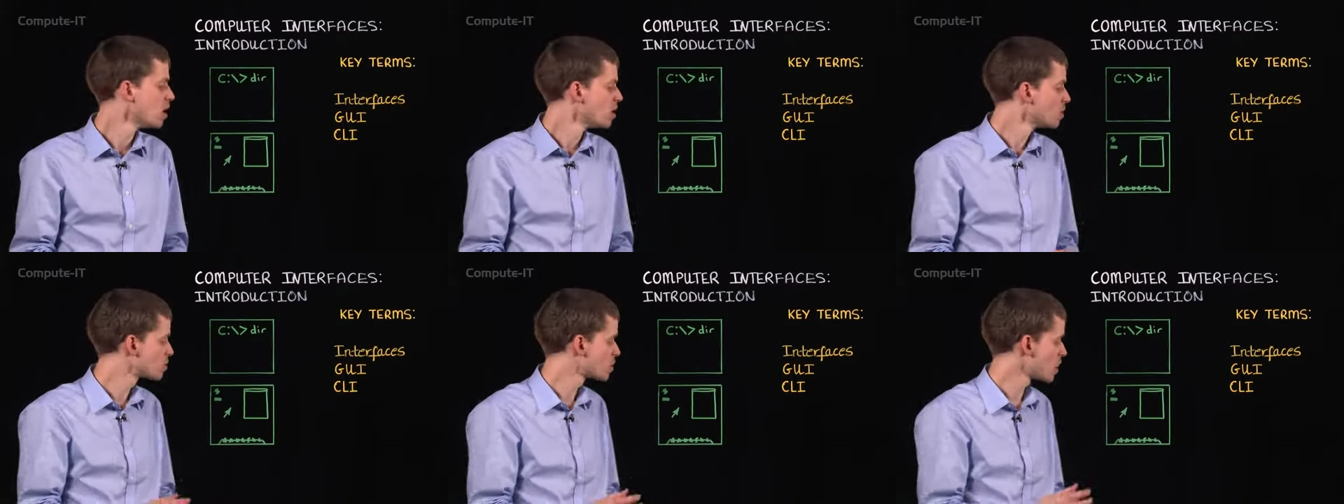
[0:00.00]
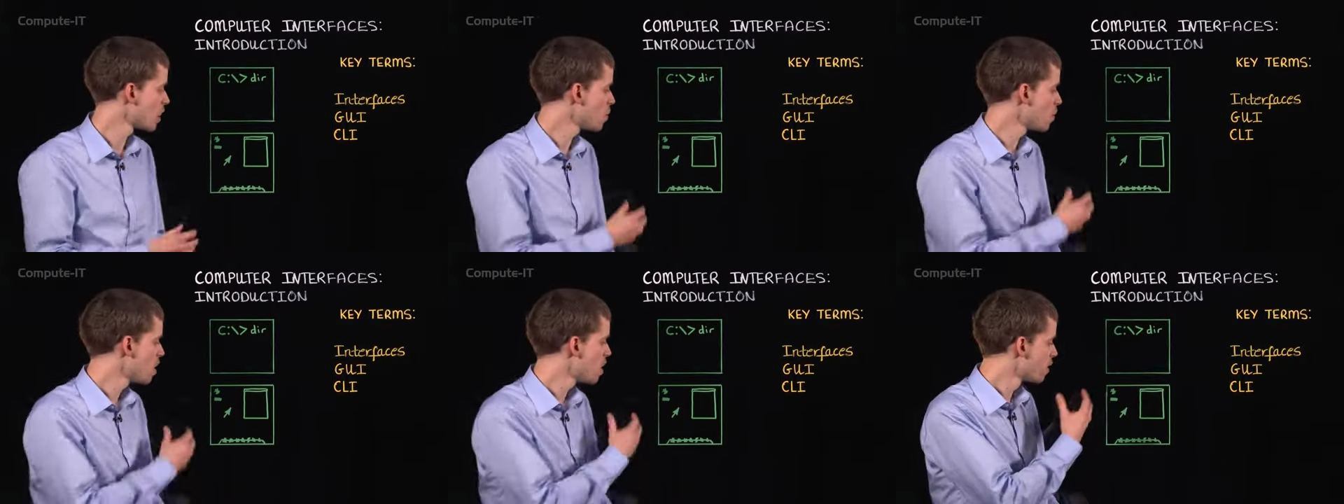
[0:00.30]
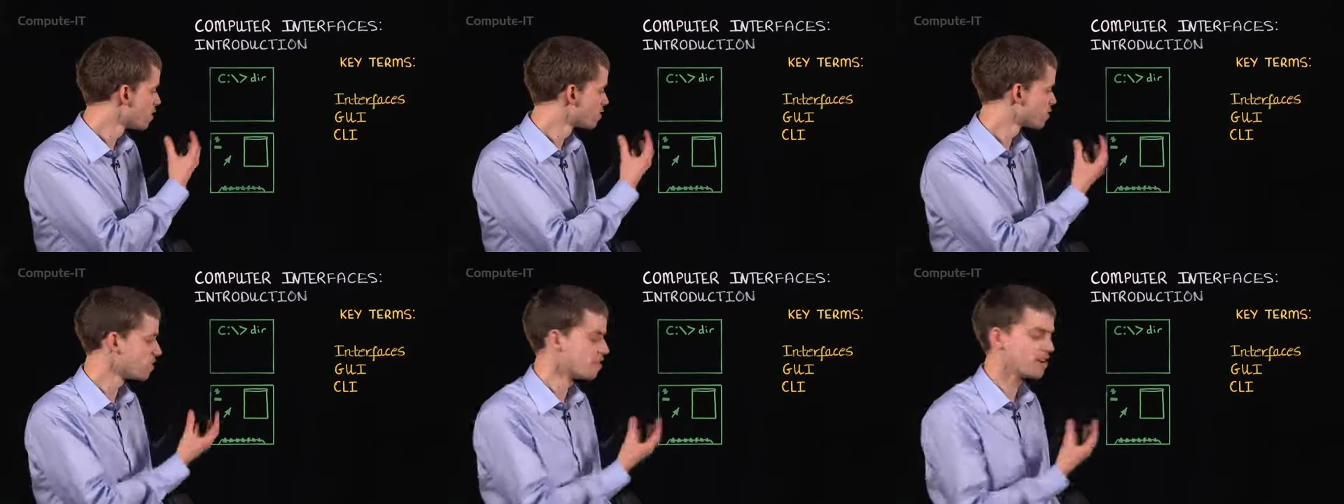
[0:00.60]
So
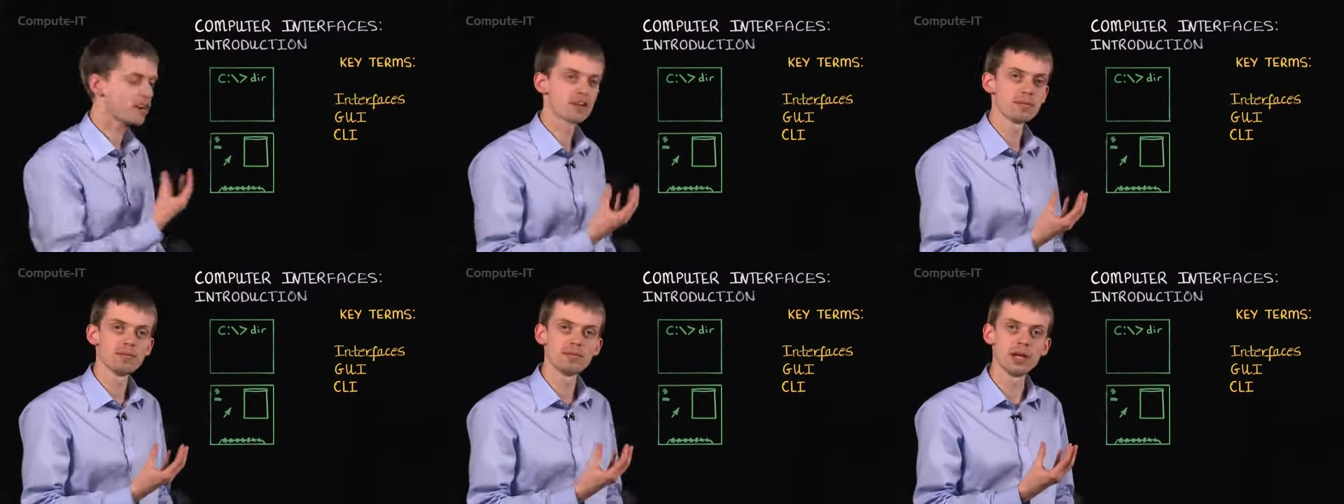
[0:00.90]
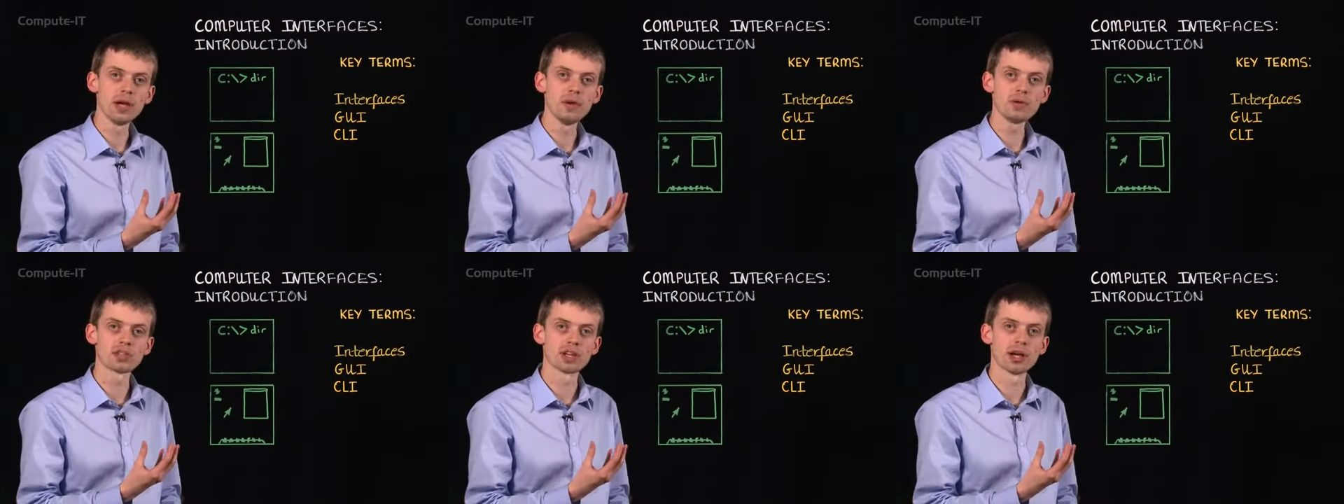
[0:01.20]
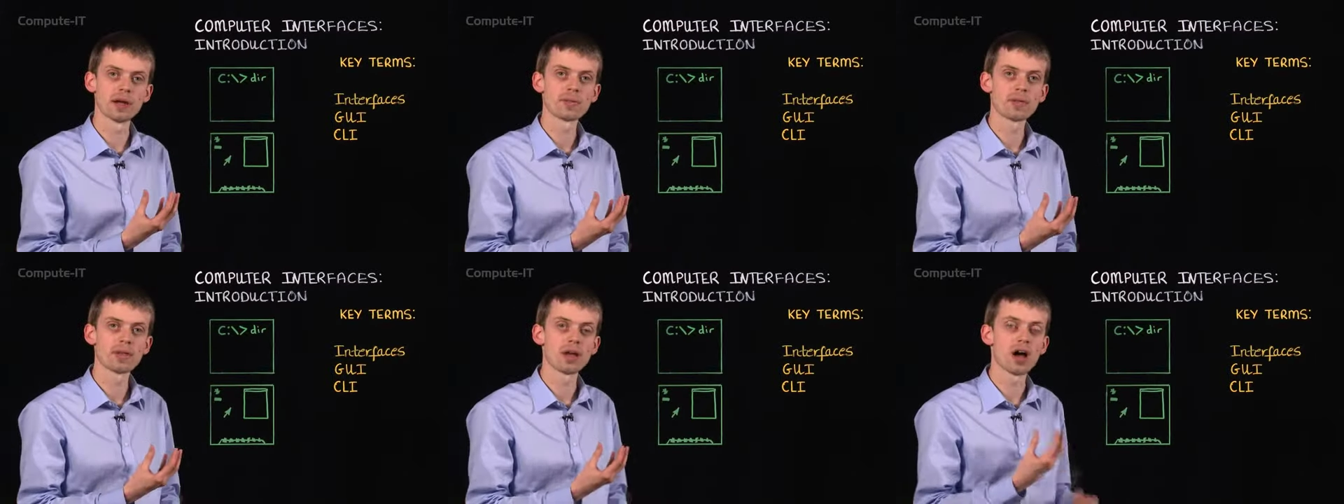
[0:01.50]
for a
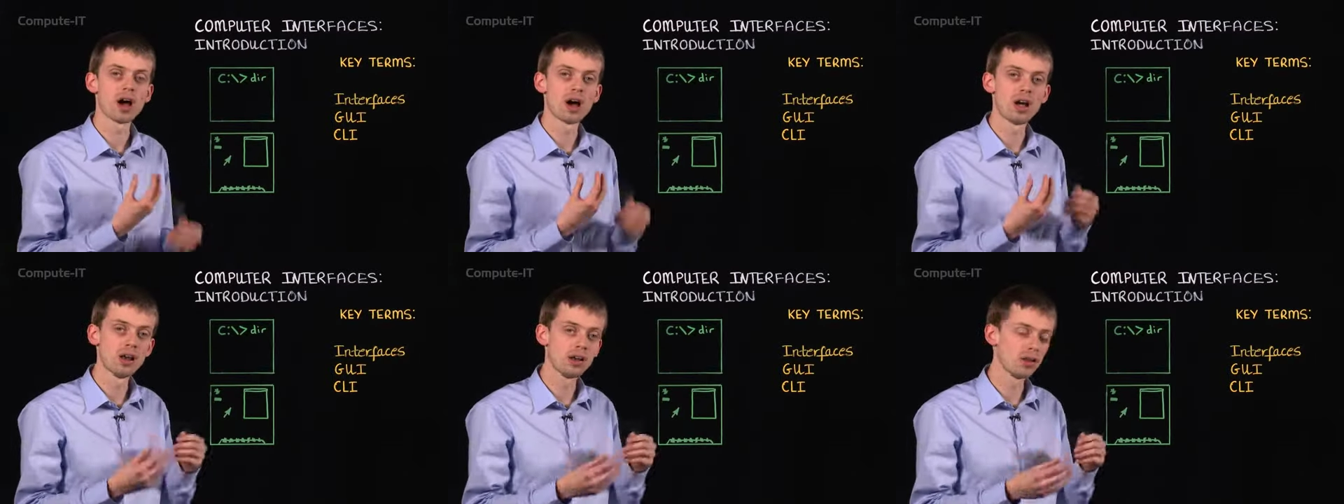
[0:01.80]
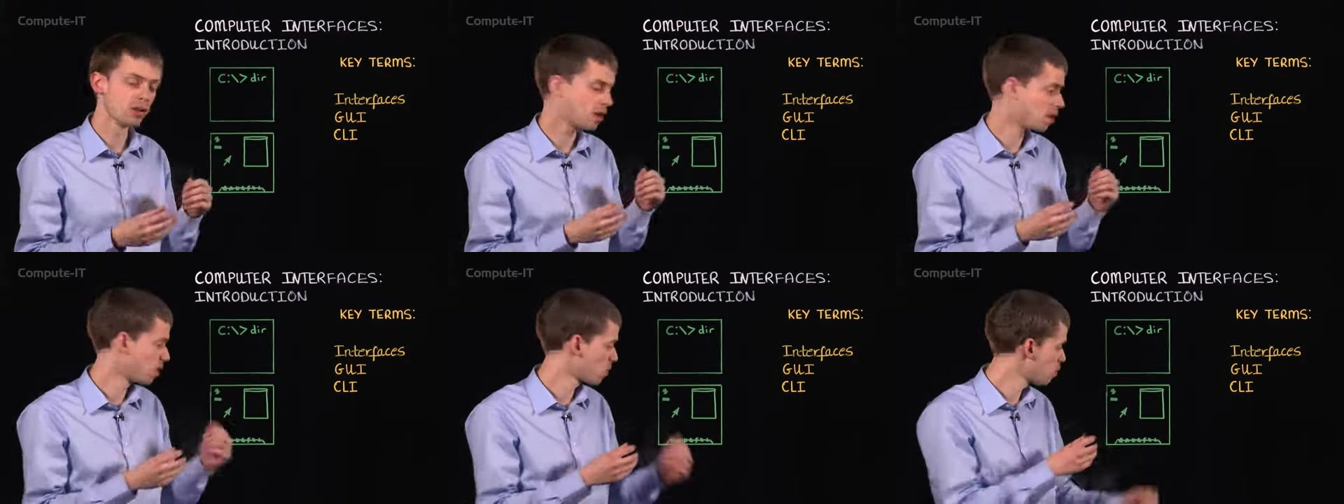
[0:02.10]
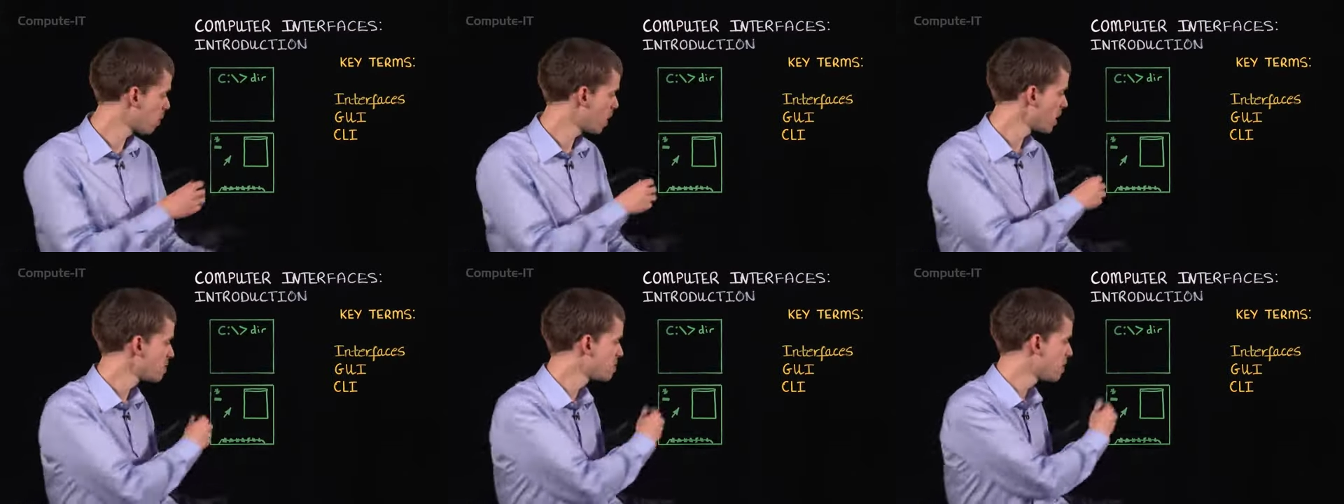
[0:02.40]
computer, quite